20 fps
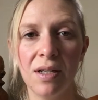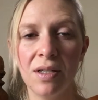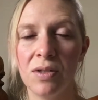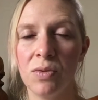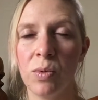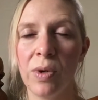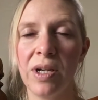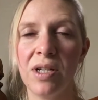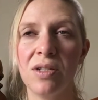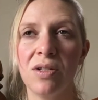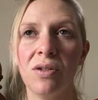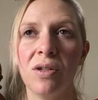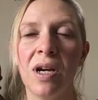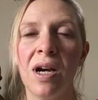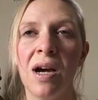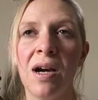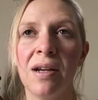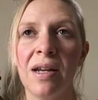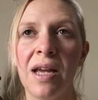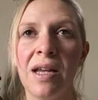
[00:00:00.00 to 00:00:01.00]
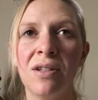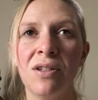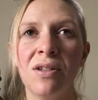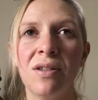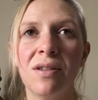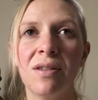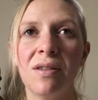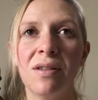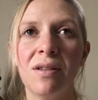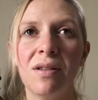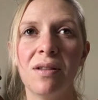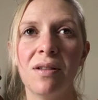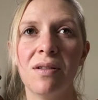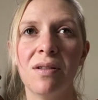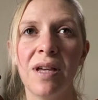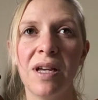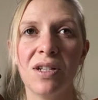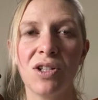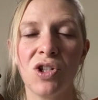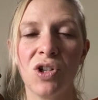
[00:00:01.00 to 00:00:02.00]
It's way too hard. And
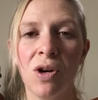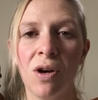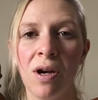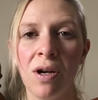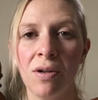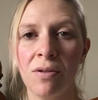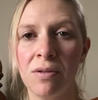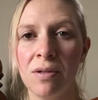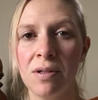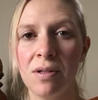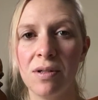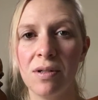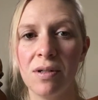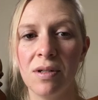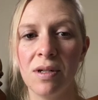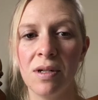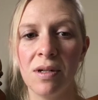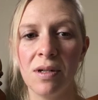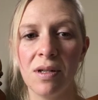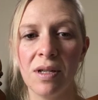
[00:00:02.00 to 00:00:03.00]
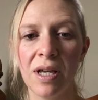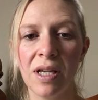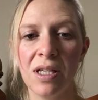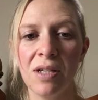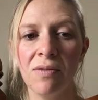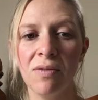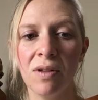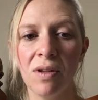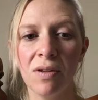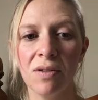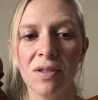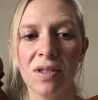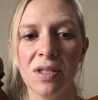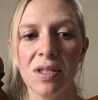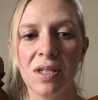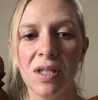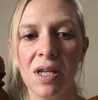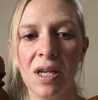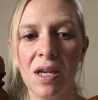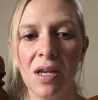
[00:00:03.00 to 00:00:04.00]
that child that you've lost